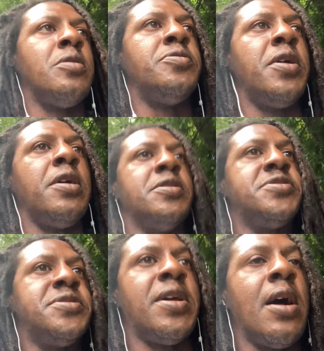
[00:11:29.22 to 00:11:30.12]
there
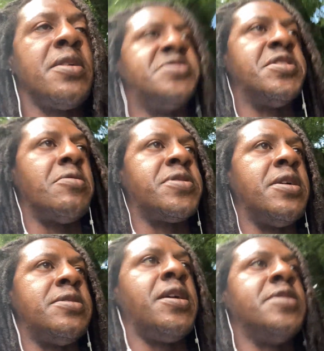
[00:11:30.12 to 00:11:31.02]
is knowledge out there.
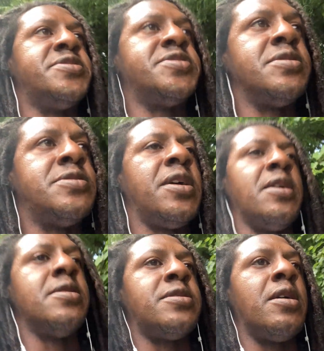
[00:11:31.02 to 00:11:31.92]
There's
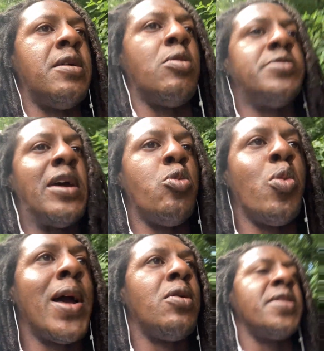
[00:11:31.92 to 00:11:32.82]
there the the
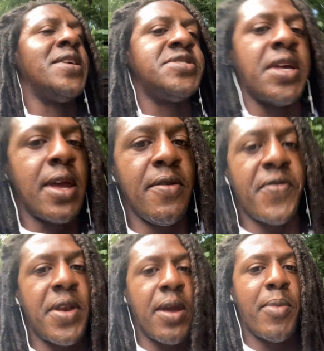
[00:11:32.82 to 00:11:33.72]
well is
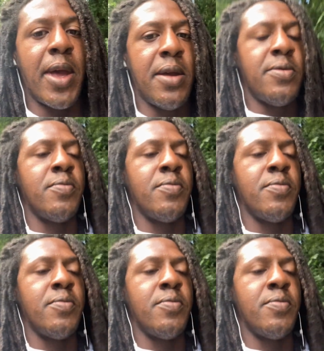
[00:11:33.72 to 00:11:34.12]
infinite, man.